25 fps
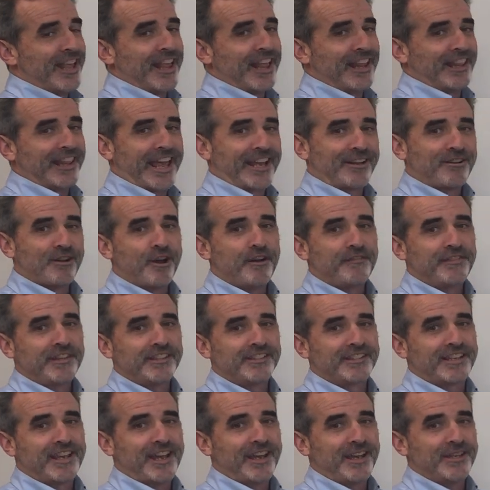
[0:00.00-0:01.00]
Like all
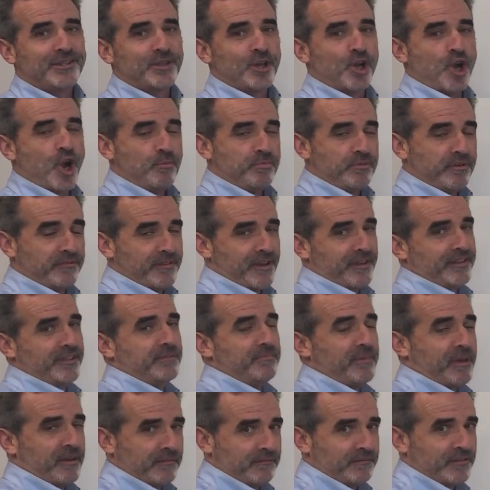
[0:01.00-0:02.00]
things, guys, I hope you found this
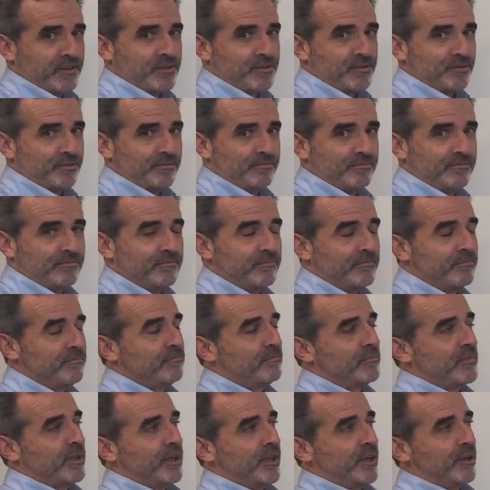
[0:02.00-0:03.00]
beneficial.
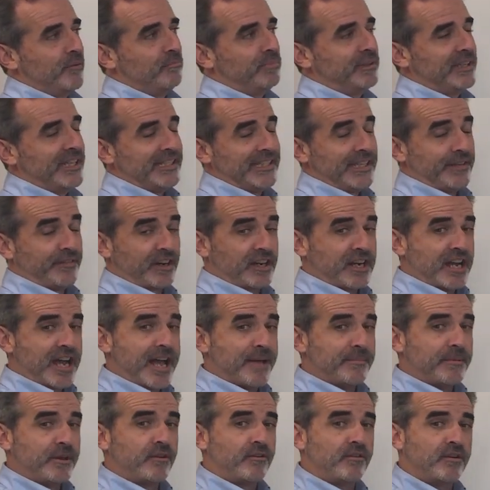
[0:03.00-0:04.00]
Please leave a
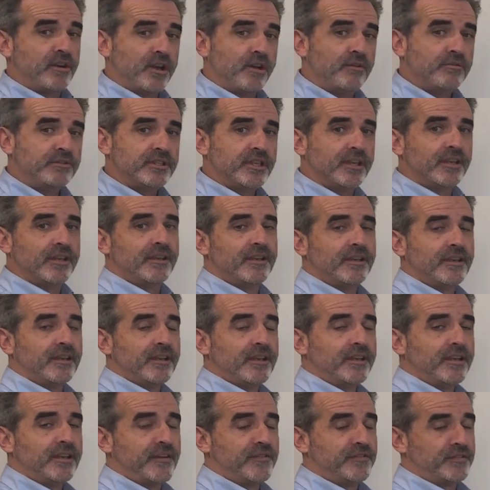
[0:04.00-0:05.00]
comment or note if
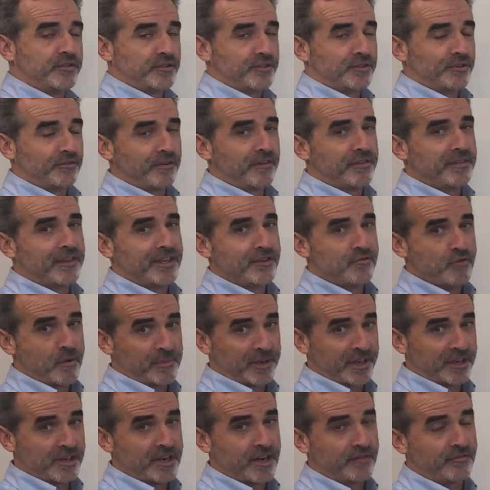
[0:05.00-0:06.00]
there's a certain thing you
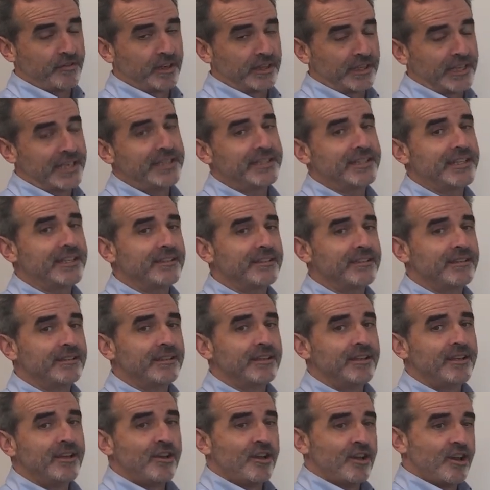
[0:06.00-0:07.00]
want me to cover on LinkedIn
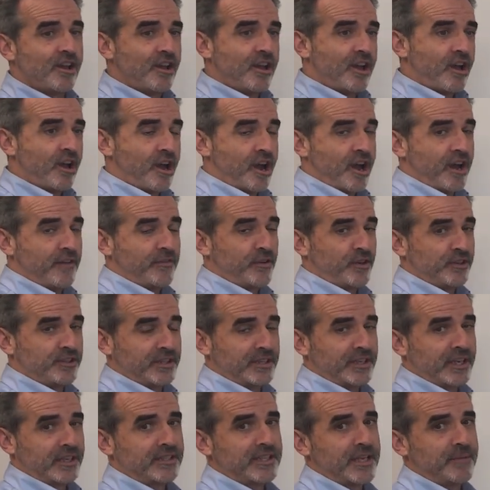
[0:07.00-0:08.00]
as far as
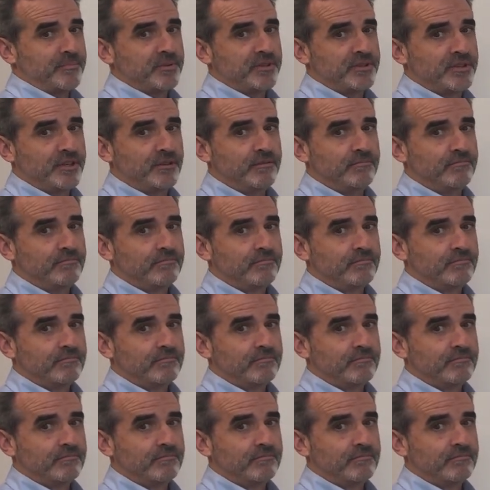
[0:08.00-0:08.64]
the next episode.